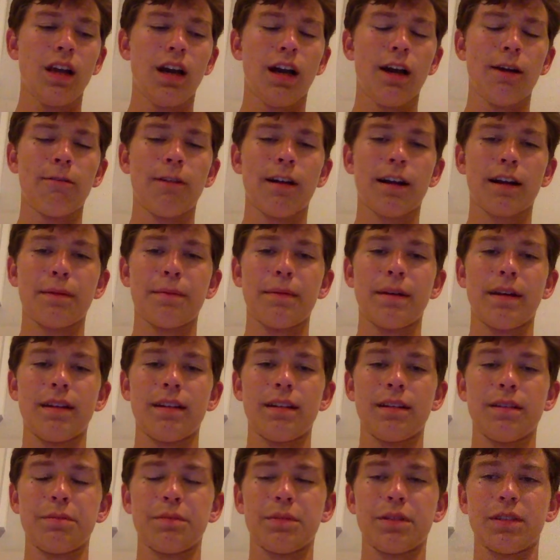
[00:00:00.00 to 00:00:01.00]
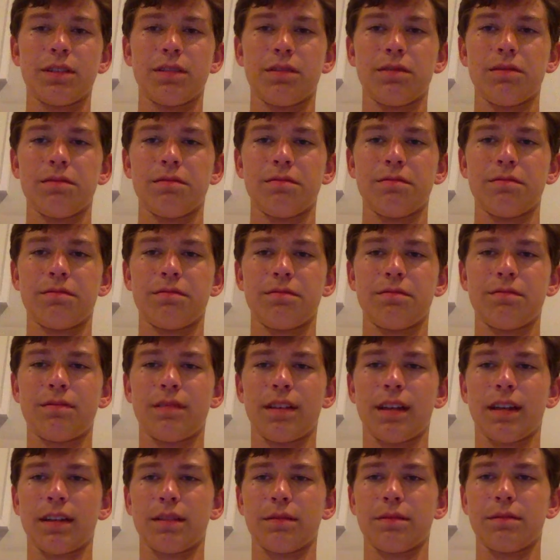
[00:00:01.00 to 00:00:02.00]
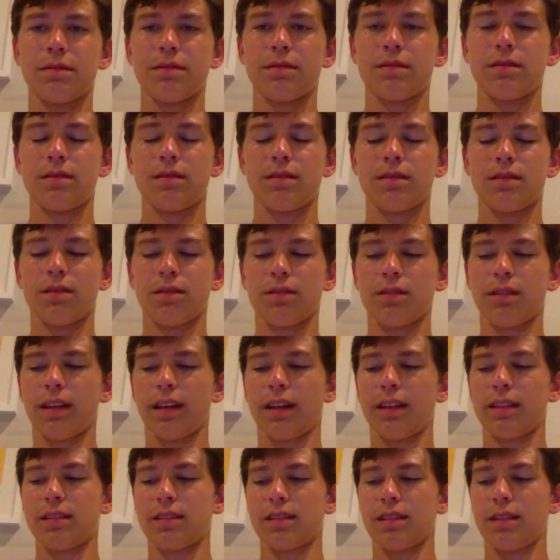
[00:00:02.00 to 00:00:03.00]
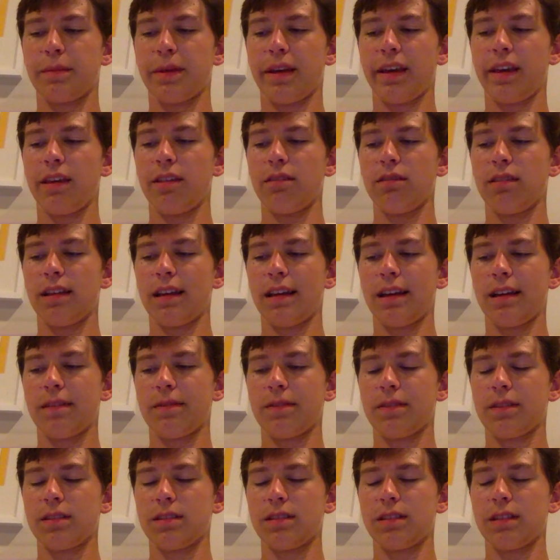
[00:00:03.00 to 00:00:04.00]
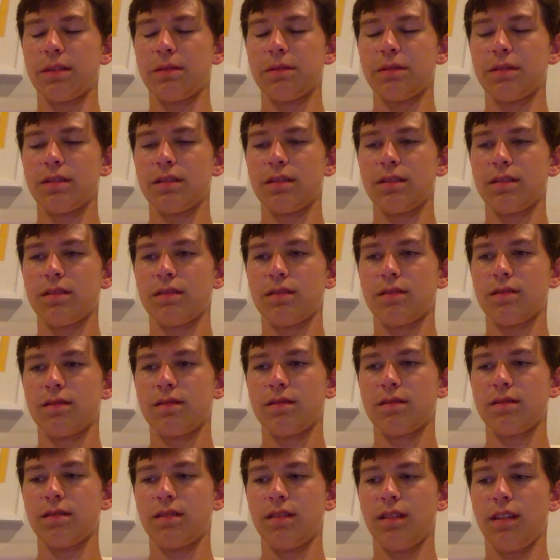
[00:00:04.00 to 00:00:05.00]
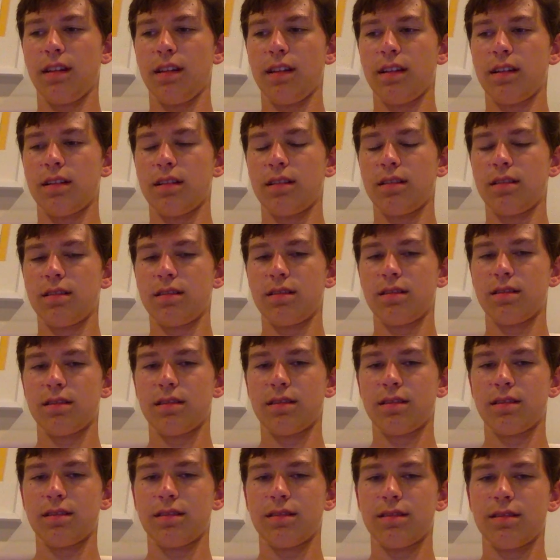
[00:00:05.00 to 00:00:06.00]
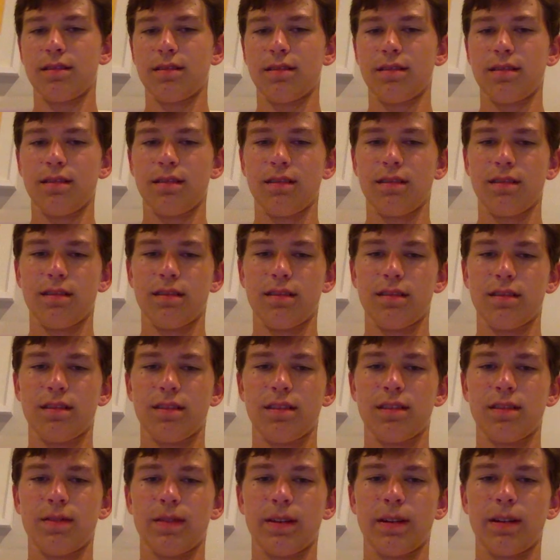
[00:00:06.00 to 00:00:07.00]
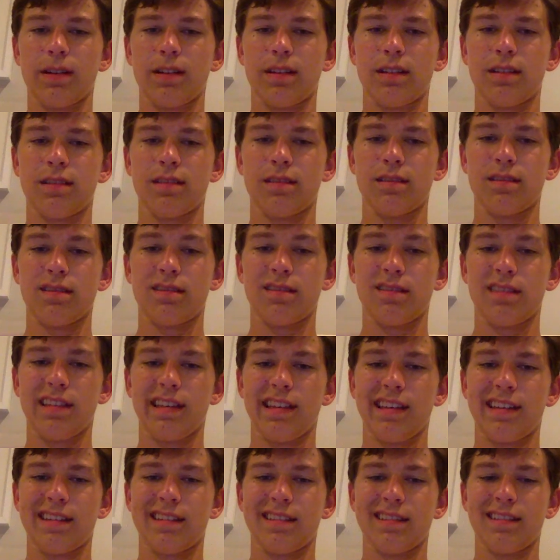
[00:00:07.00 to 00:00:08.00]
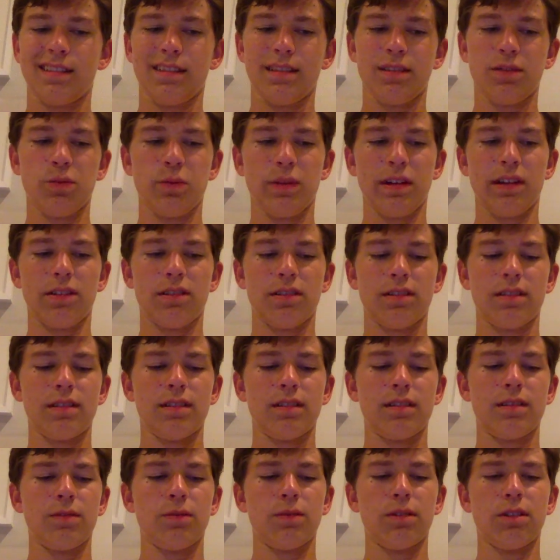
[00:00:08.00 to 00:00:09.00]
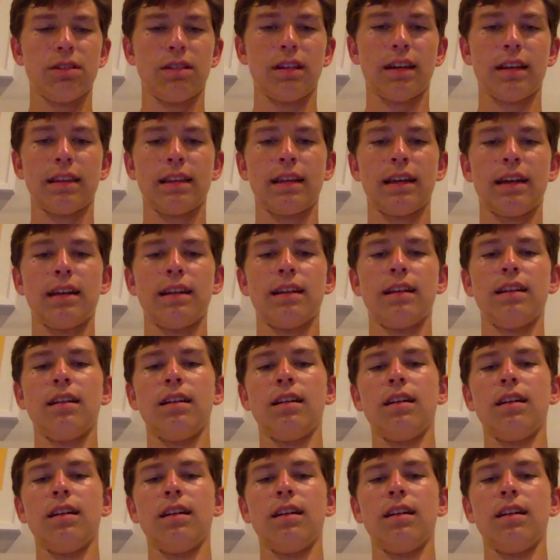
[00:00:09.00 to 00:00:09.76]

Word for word: I recommend it, but don't don't think it's gonna make you laugh because that was yeah, it's very yeah, it's weird, weird like that.